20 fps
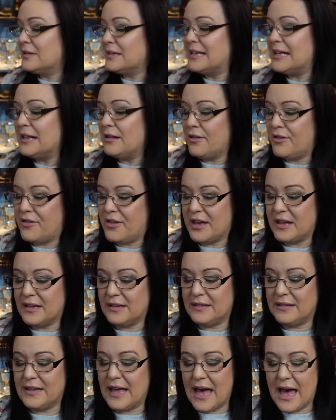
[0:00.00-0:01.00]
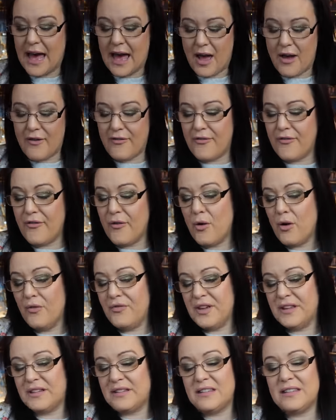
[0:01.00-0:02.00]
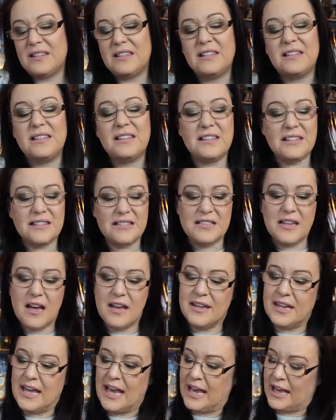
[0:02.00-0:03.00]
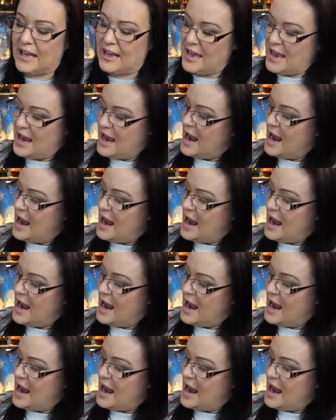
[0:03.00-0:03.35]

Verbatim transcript: of little things there for this stunning,